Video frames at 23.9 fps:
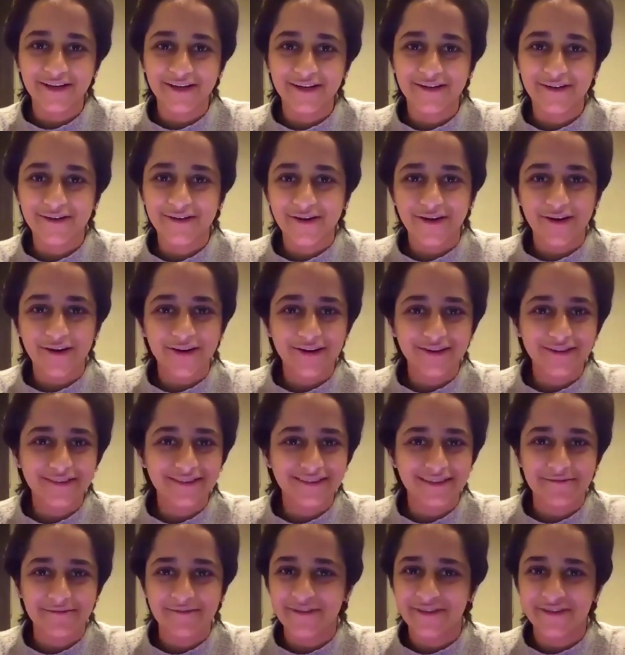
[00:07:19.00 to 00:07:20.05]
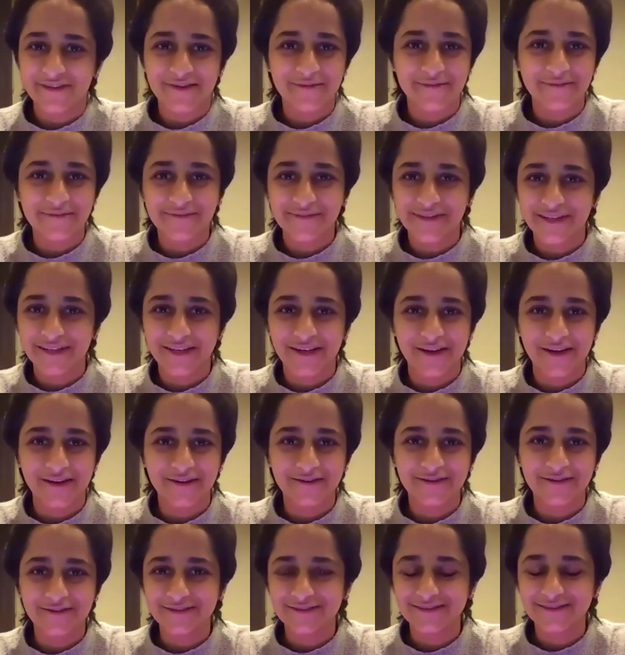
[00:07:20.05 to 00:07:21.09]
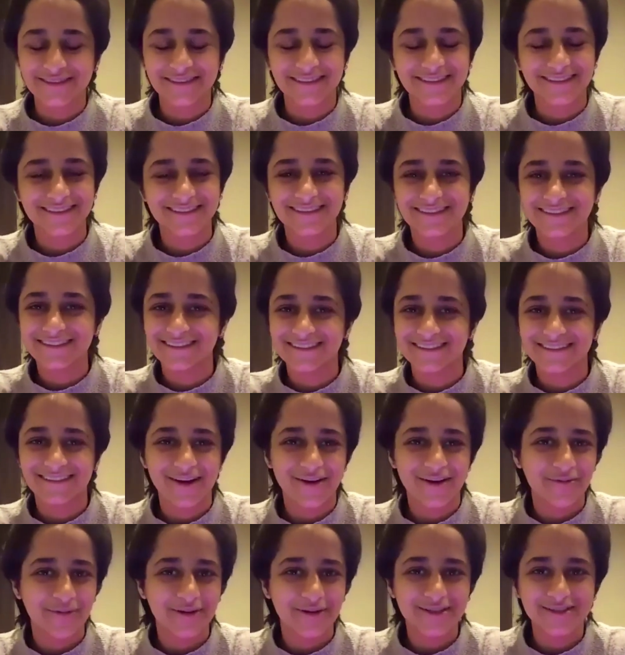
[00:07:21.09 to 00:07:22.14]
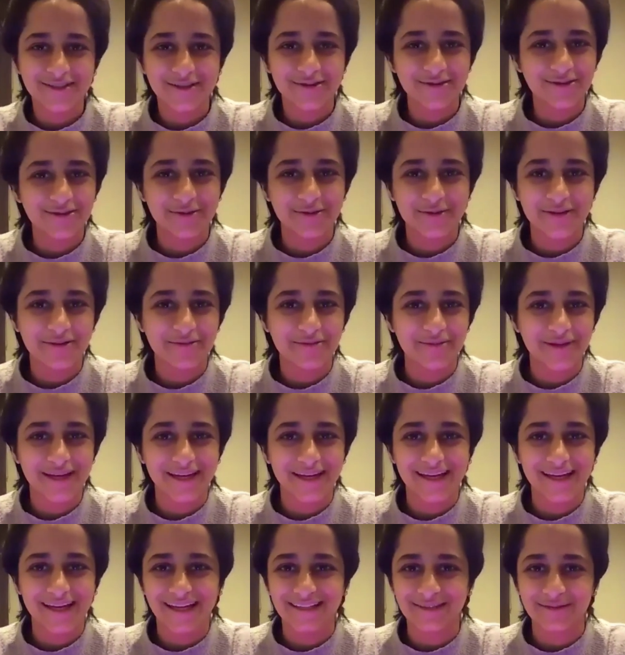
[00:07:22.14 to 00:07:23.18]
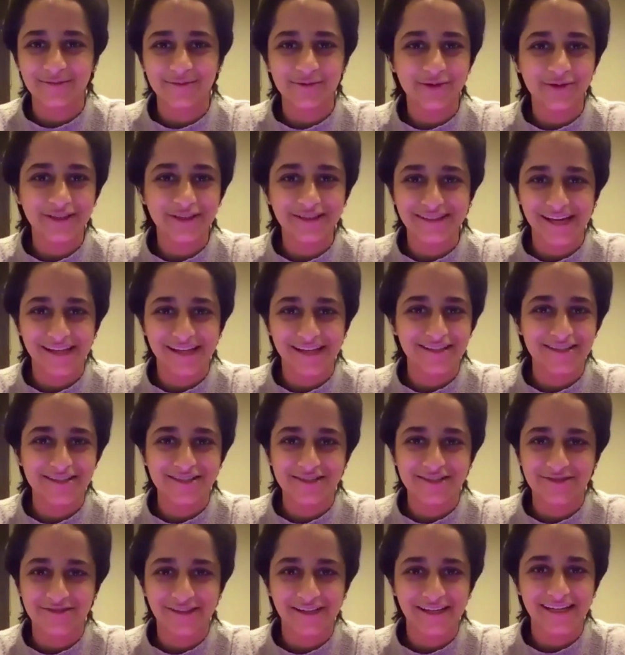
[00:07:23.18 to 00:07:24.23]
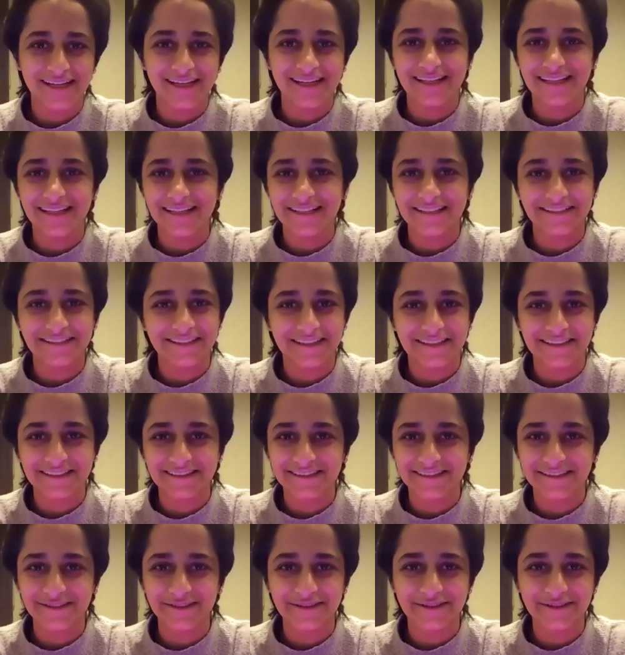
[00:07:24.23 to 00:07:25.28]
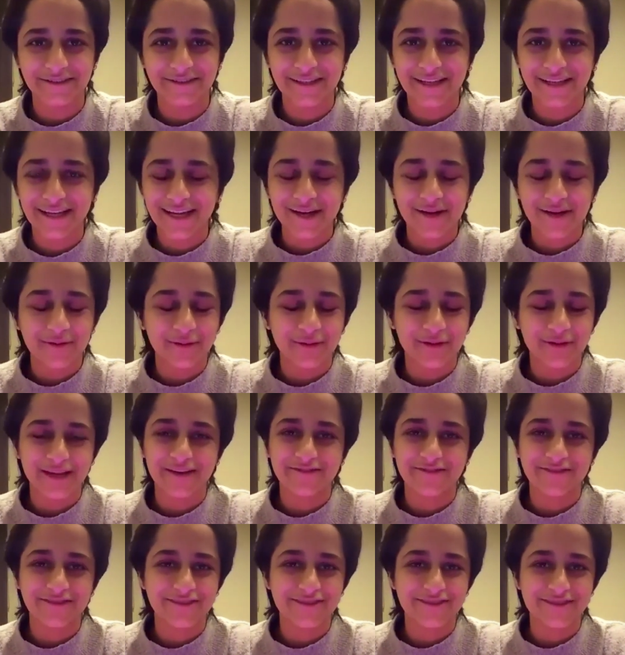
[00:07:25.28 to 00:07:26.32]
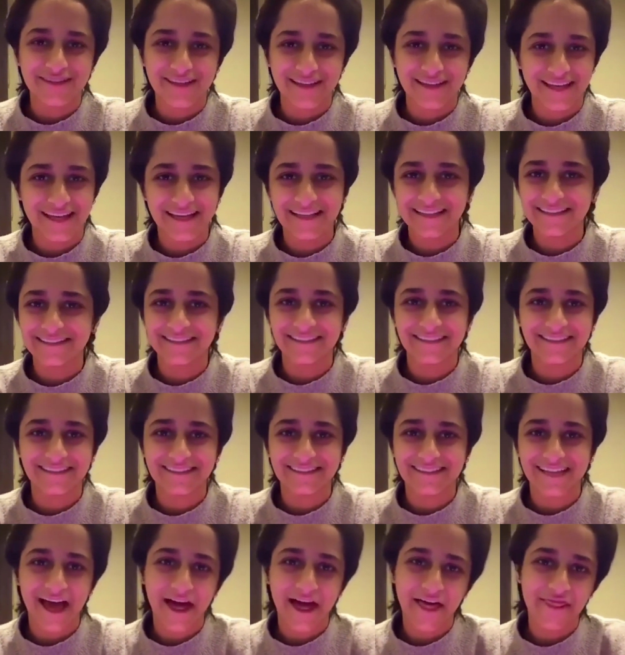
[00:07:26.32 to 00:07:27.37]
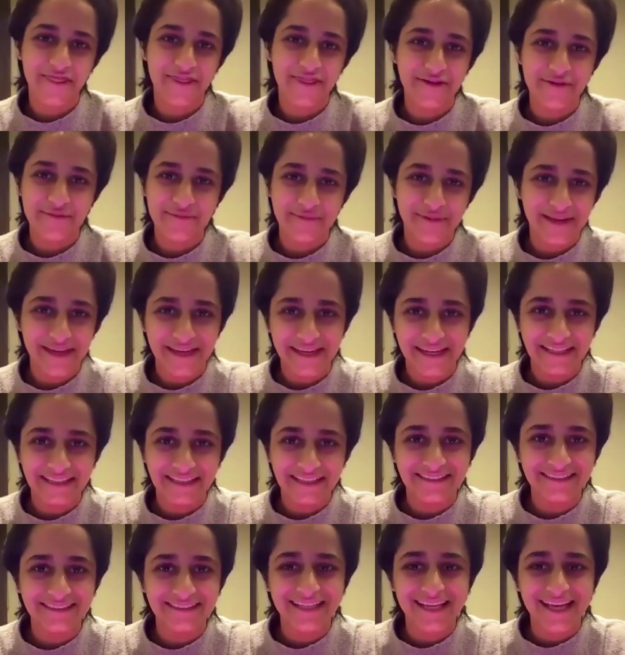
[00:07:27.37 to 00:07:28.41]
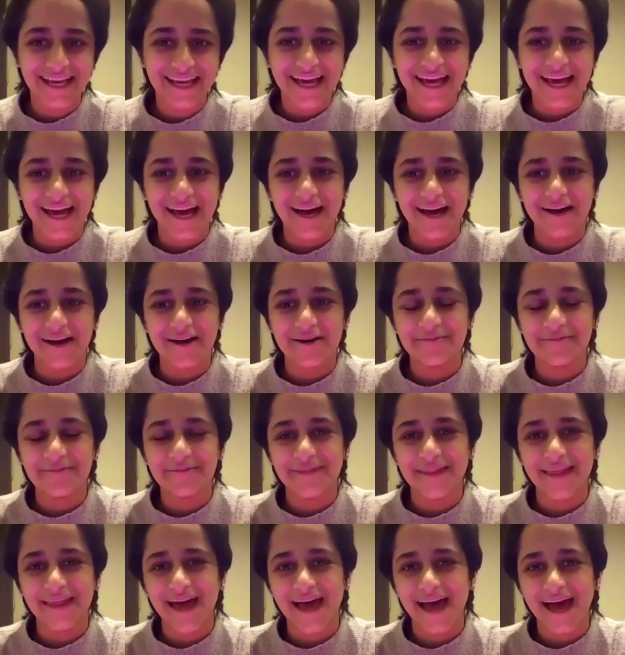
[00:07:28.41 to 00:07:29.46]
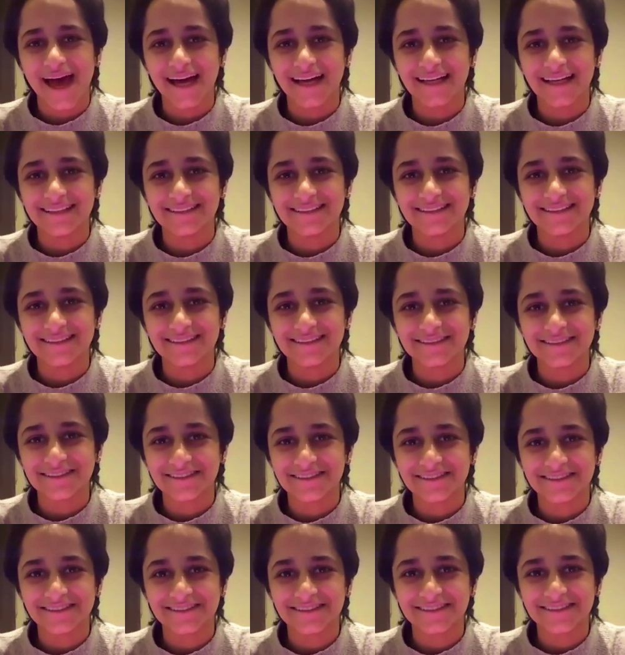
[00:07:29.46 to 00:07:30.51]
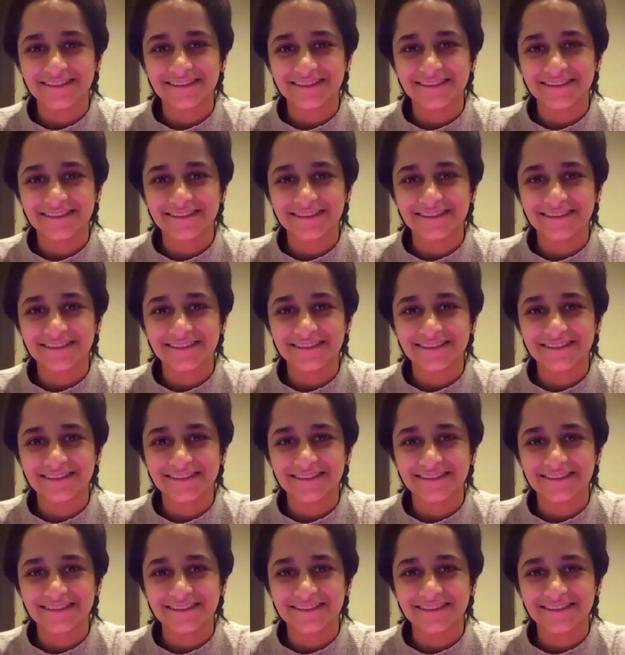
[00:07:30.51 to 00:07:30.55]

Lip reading: got some of them, you know, just sat on my shoulder with me as I'm walking down the street, listening to whatever the latest anthem is, and just